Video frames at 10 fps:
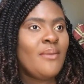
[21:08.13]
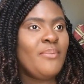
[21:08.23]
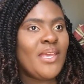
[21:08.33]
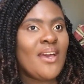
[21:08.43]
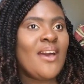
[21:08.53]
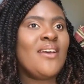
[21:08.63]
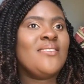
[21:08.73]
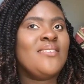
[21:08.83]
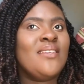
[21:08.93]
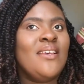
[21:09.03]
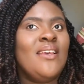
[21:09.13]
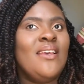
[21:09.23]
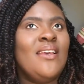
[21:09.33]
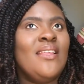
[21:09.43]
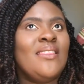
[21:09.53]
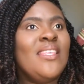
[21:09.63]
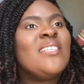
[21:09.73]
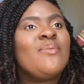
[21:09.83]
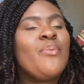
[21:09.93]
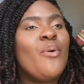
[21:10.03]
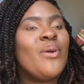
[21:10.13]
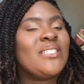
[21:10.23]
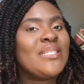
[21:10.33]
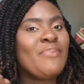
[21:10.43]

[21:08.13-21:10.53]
because these people were